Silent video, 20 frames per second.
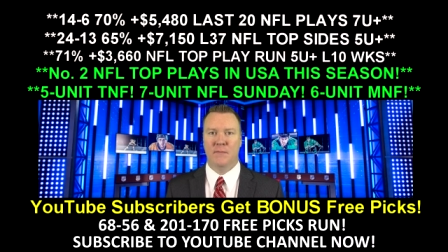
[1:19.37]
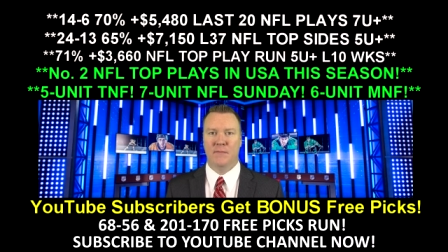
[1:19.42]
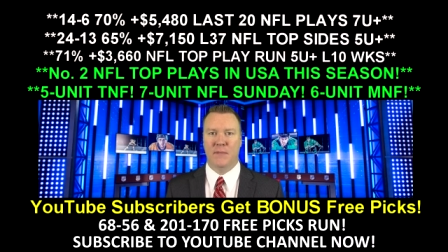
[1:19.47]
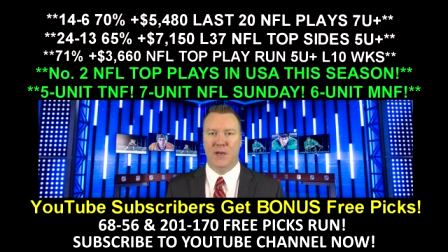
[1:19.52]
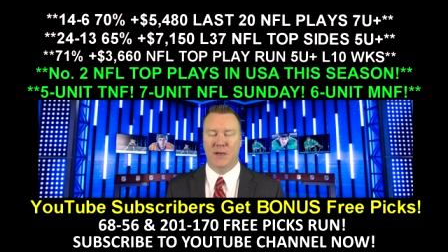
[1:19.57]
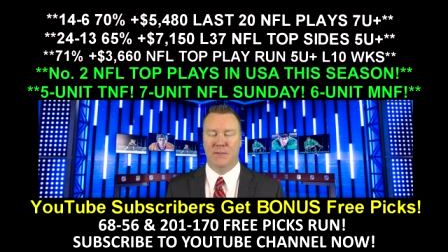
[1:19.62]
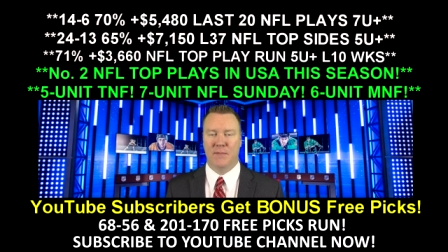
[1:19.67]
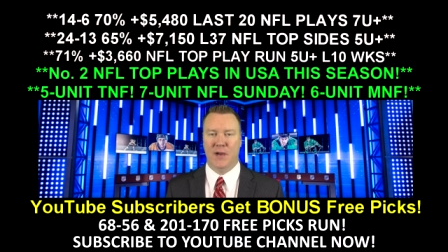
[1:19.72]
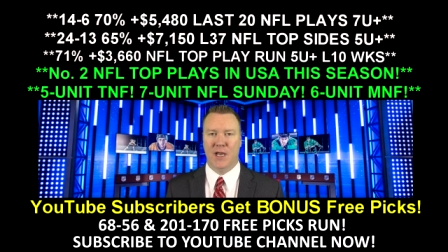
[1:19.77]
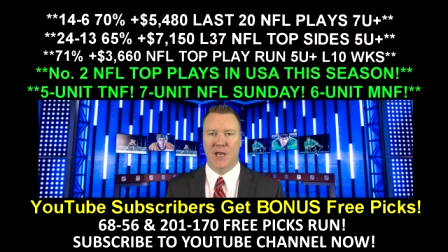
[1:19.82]

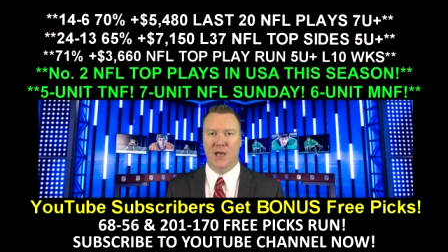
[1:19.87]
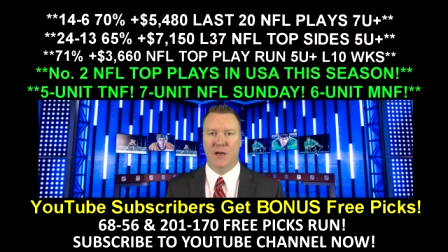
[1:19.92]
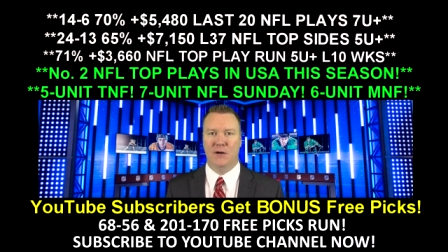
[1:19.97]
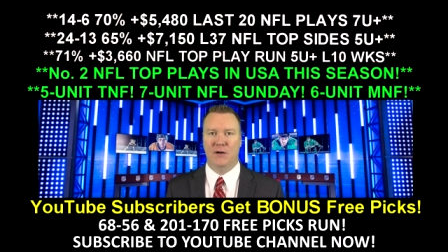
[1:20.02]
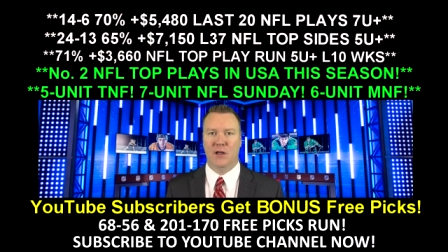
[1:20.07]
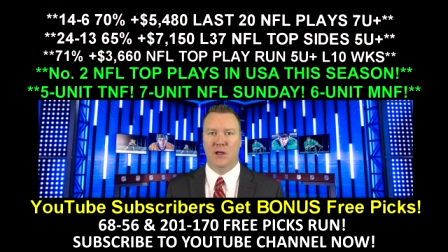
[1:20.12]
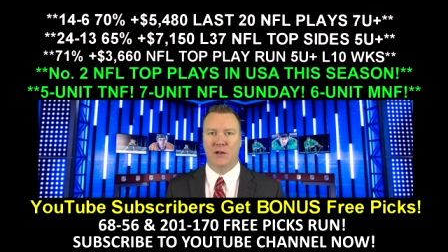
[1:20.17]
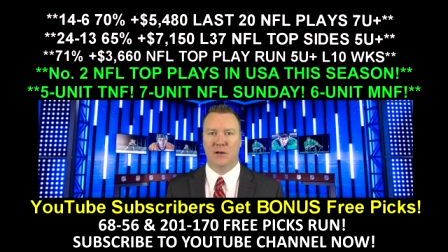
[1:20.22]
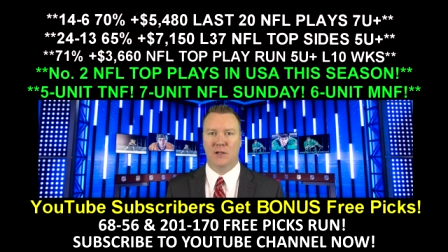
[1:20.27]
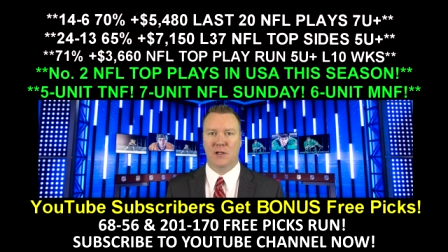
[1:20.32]
making my one hundred
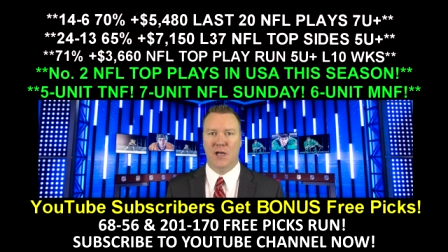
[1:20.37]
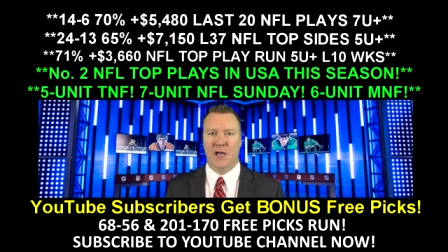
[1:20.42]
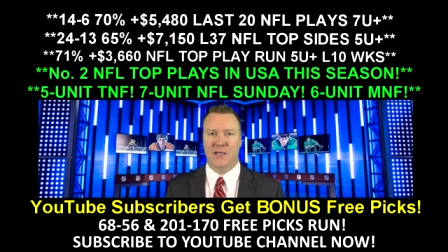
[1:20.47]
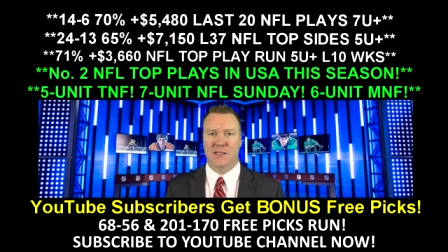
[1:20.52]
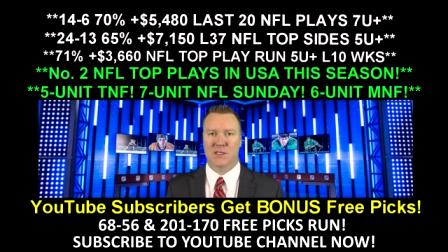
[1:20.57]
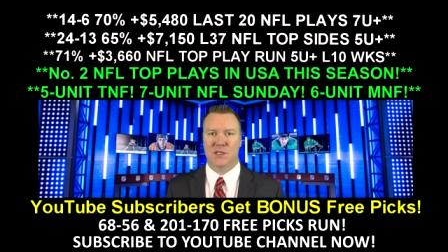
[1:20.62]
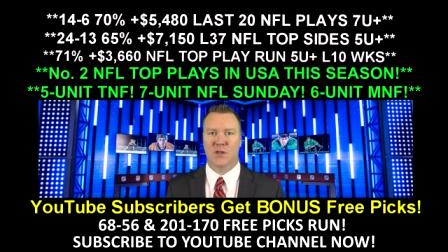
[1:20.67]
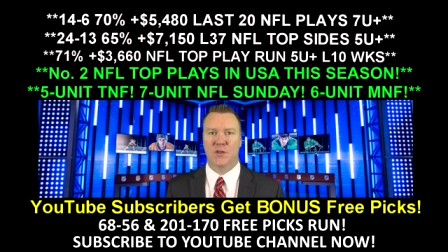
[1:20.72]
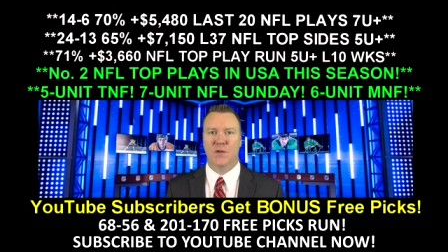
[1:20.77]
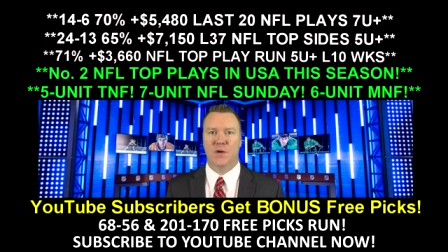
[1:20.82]
dollar
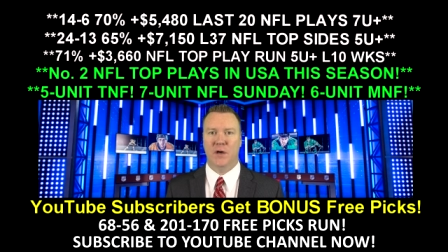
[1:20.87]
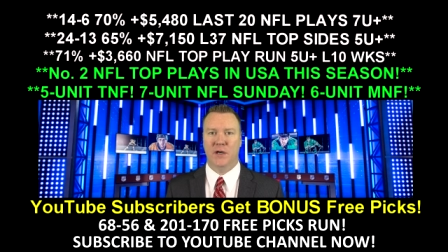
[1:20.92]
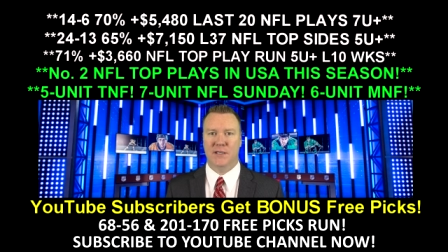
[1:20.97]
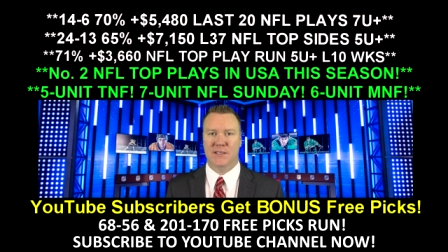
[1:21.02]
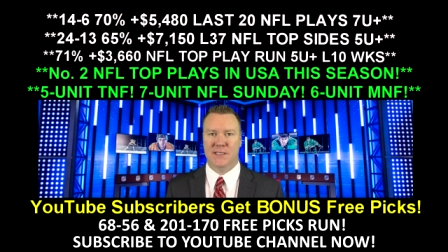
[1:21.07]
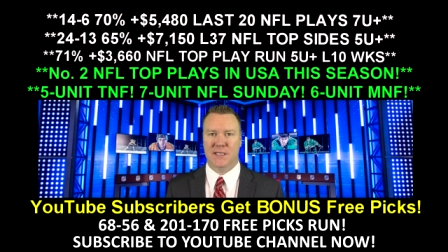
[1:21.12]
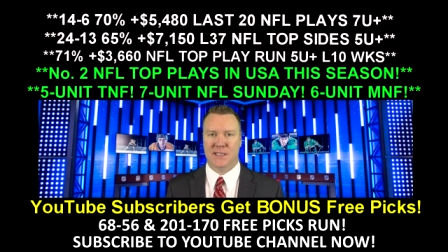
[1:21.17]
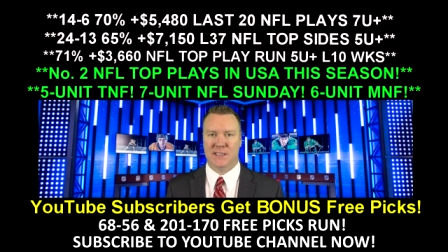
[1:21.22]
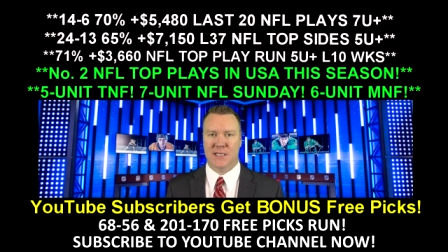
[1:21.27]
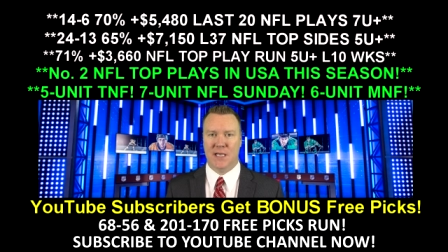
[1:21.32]
clients three thousand
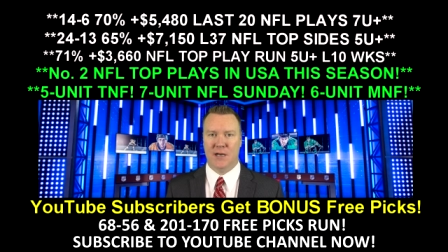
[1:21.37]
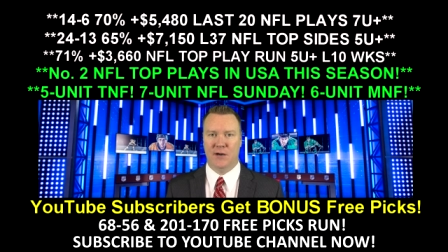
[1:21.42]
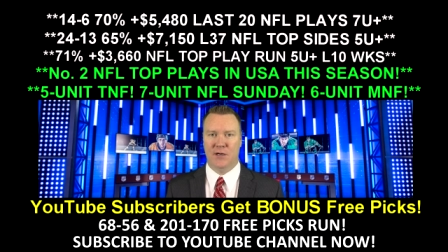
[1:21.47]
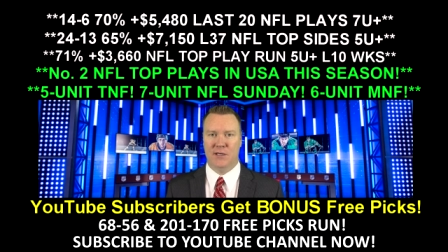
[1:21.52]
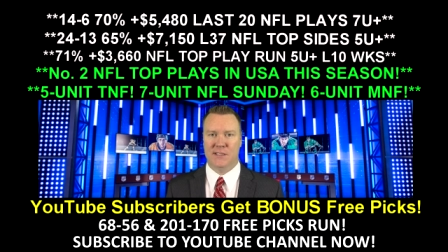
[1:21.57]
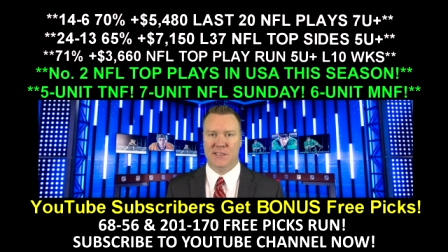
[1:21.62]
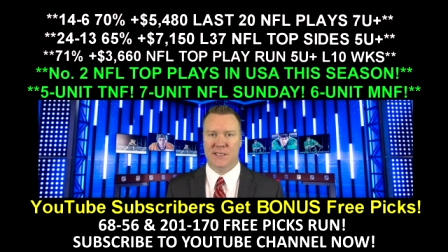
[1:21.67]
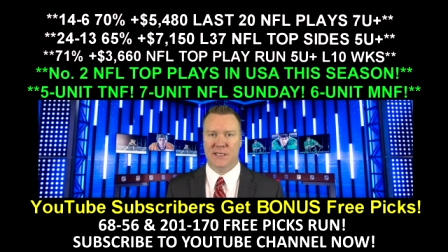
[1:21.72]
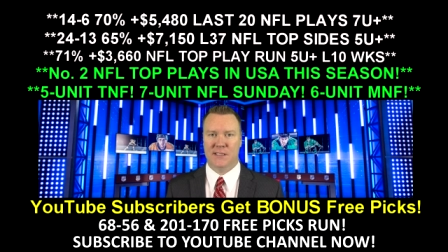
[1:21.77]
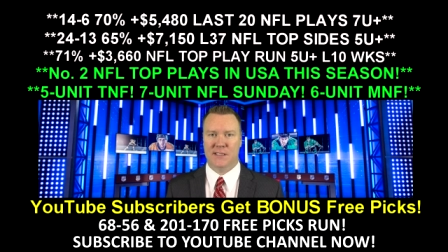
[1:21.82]
six
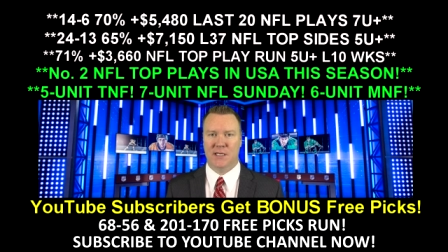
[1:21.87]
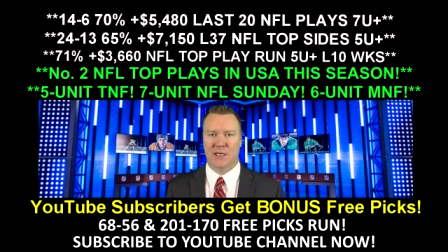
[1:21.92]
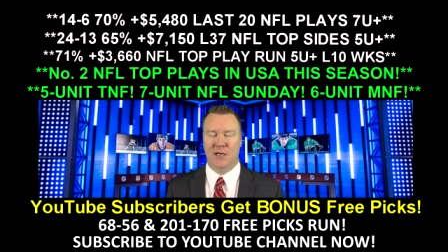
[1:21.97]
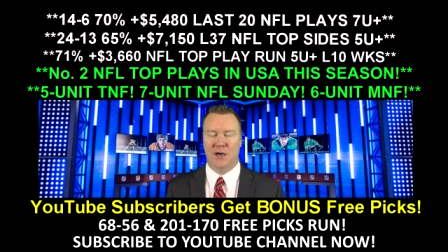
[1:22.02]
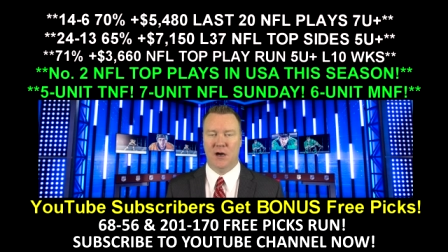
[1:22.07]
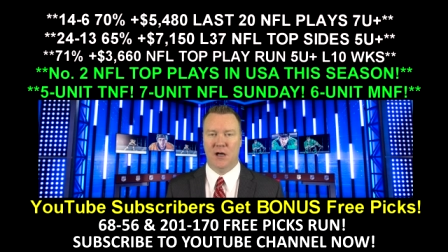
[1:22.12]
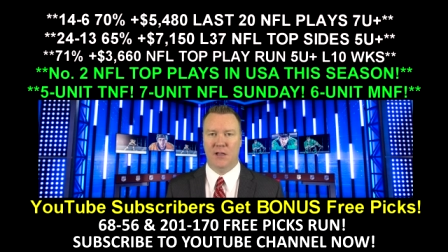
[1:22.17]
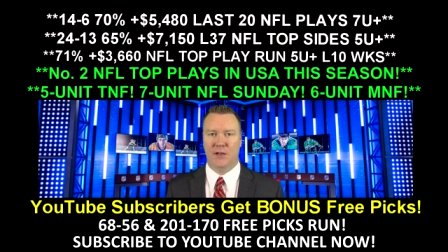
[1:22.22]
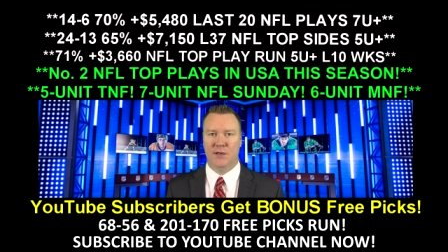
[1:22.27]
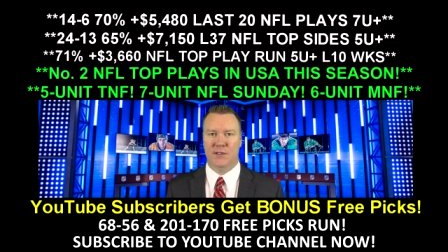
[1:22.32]
hundred sixty
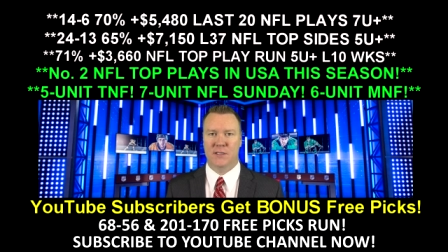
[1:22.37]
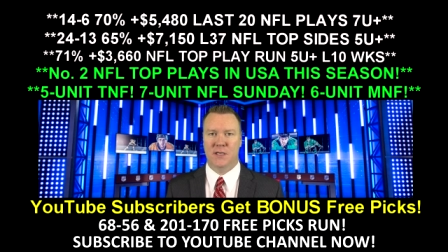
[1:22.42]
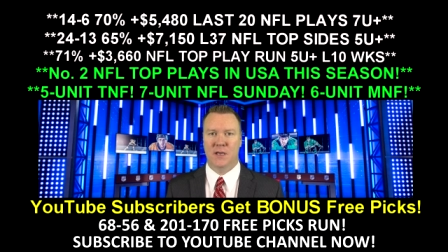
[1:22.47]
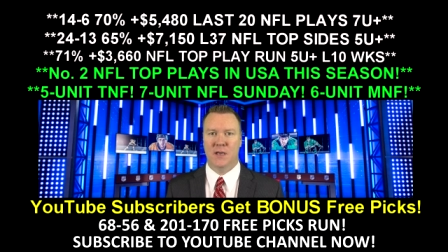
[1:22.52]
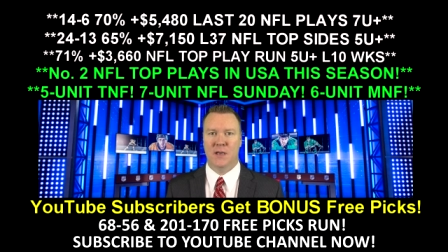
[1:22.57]
dollars.